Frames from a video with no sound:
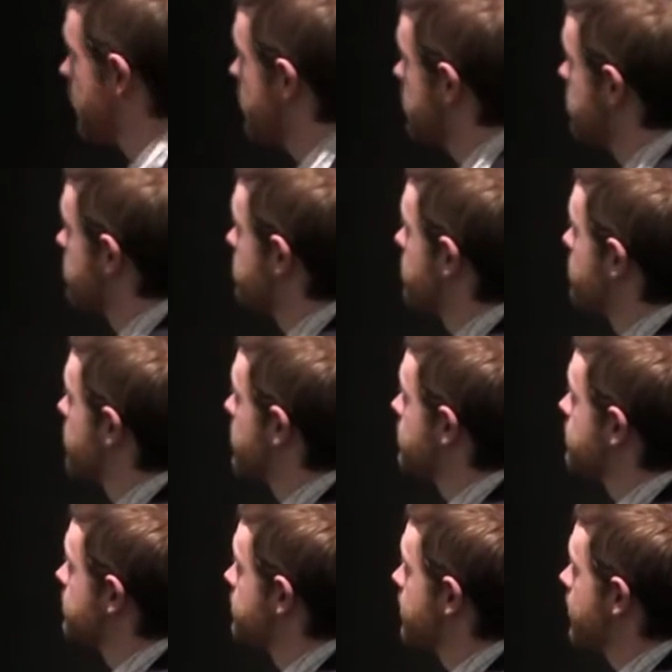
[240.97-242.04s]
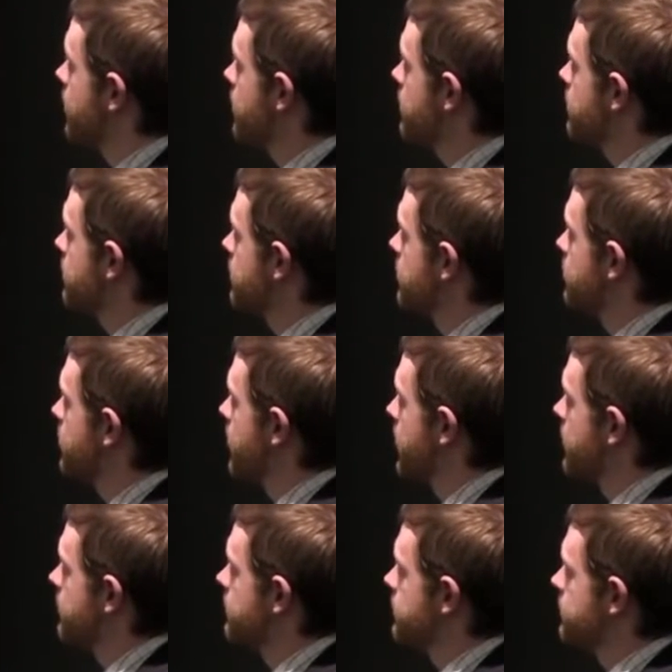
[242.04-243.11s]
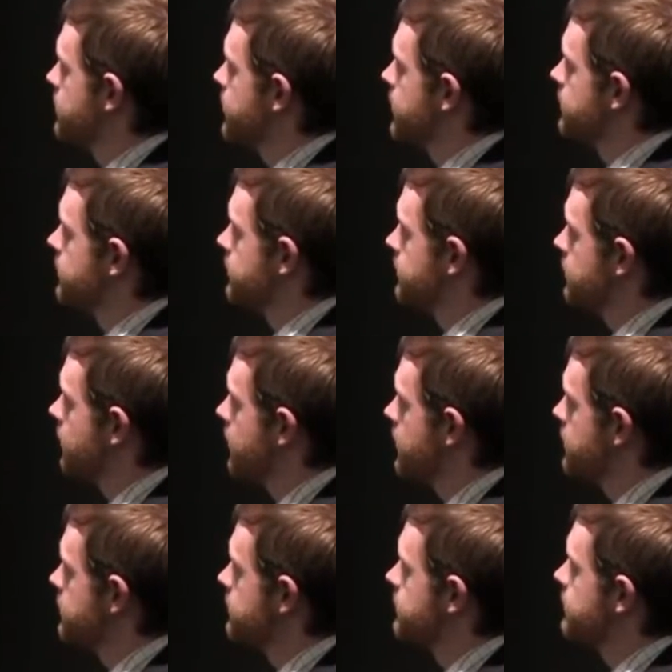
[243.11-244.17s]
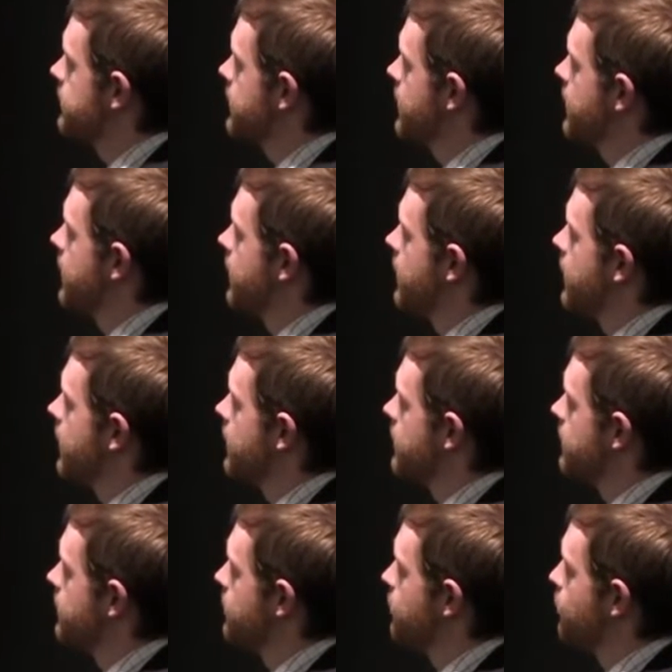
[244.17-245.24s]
This is the patient's heart, and the black area is the patient's lungs, and the